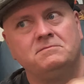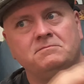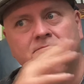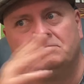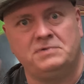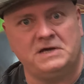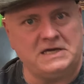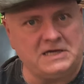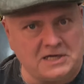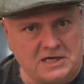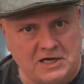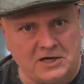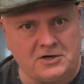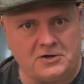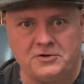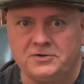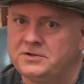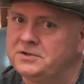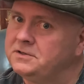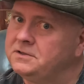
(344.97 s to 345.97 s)
being
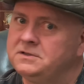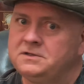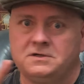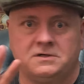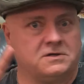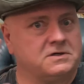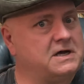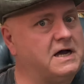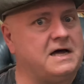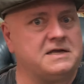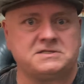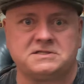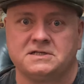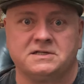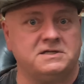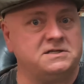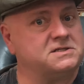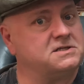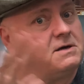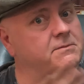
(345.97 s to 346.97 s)
killed,
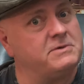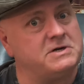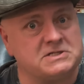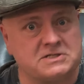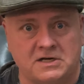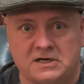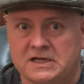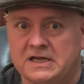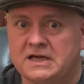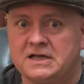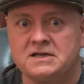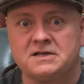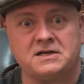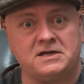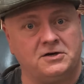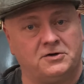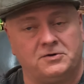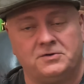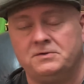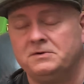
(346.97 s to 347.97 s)
Constantly, somebody's going to get
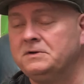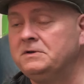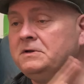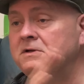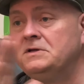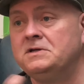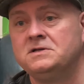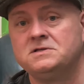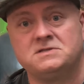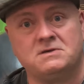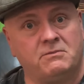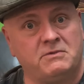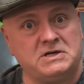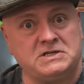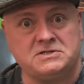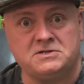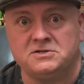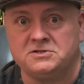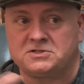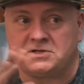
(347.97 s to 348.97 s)
killed.
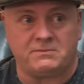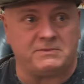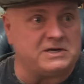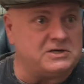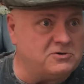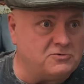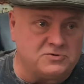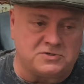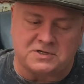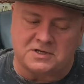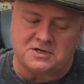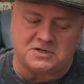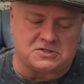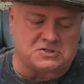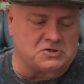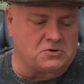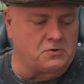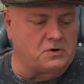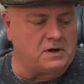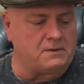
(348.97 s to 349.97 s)
Somebody, somebody new is going to
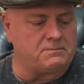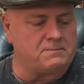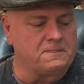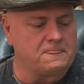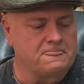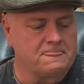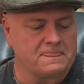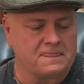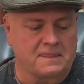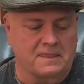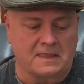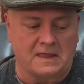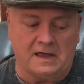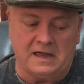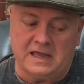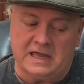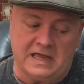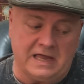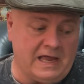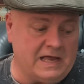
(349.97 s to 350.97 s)
show up.
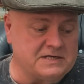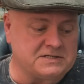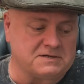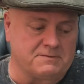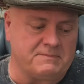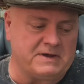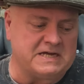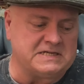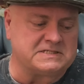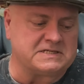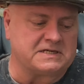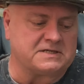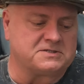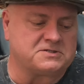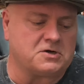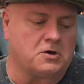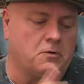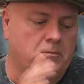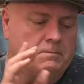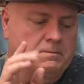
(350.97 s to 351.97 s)
It, it's amazing.
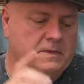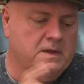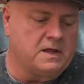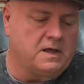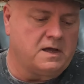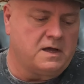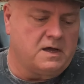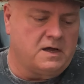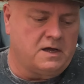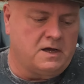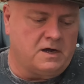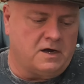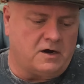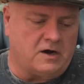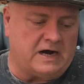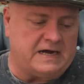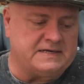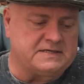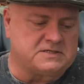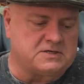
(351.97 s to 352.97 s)
So, all
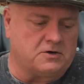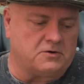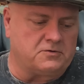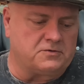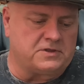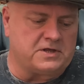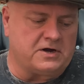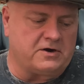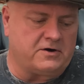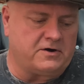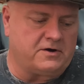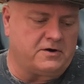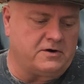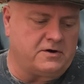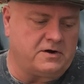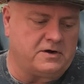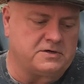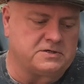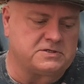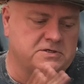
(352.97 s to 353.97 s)
right. So there
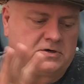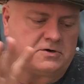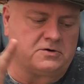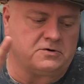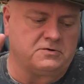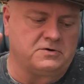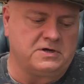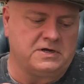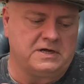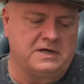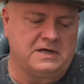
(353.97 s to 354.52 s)
are, so